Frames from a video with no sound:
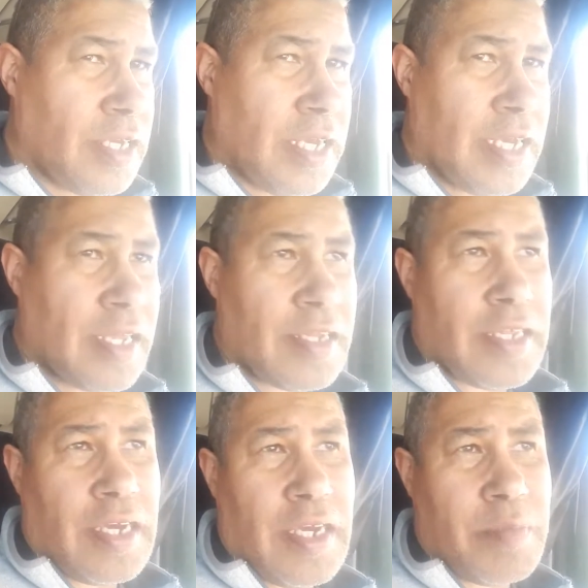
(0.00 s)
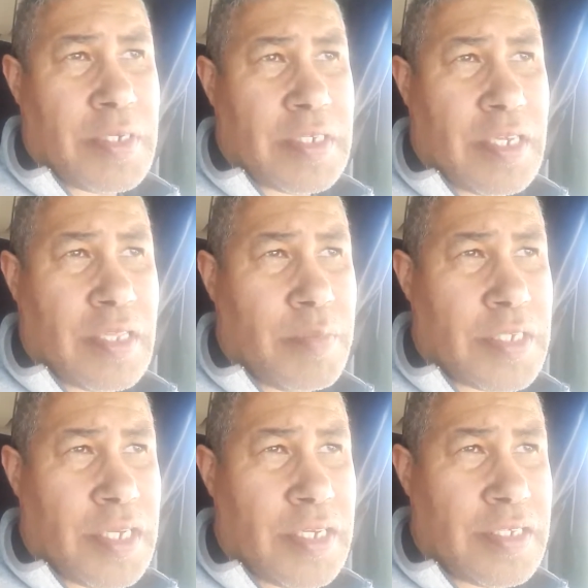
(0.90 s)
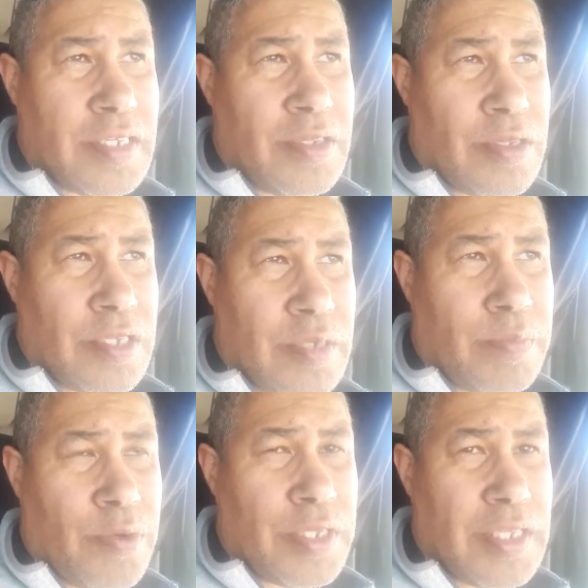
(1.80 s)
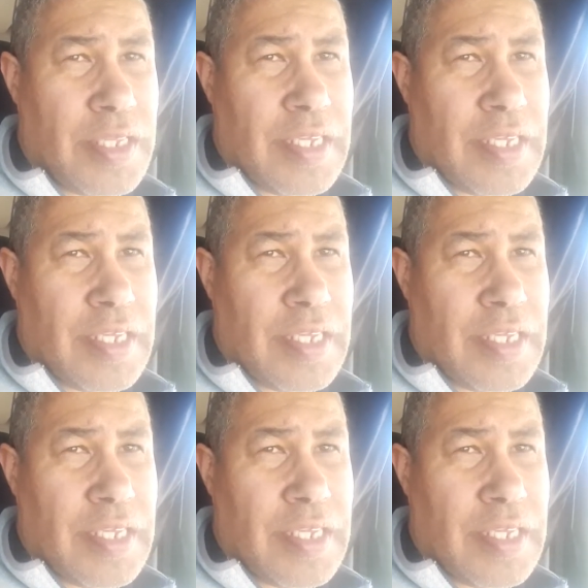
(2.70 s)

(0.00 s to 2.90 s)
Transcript: And yeah, I must say the Mercedes did not disappoint,